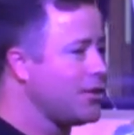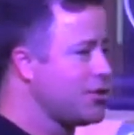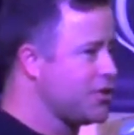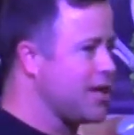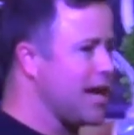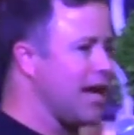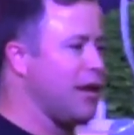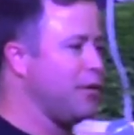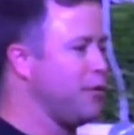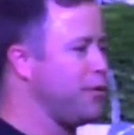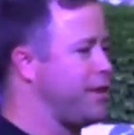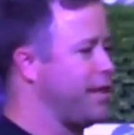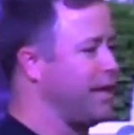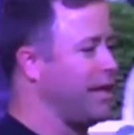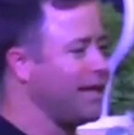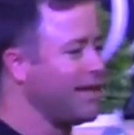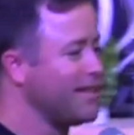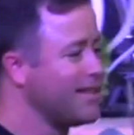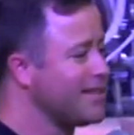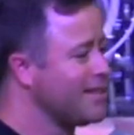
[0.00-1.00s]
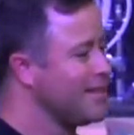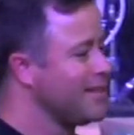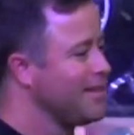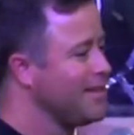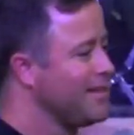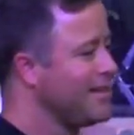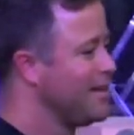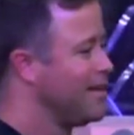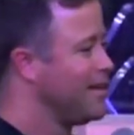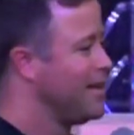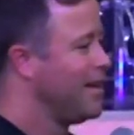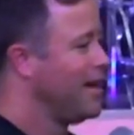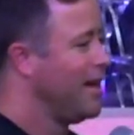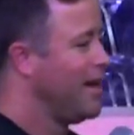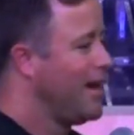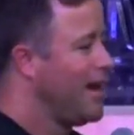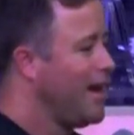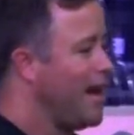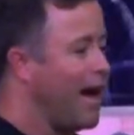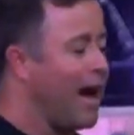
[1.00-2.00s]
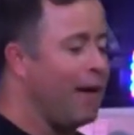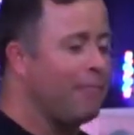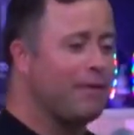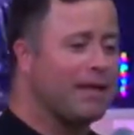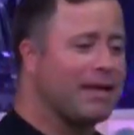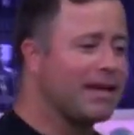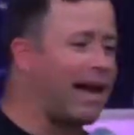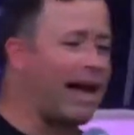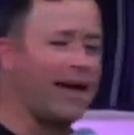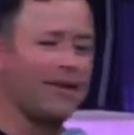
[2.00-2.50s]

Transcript: shallow things. I'm that guy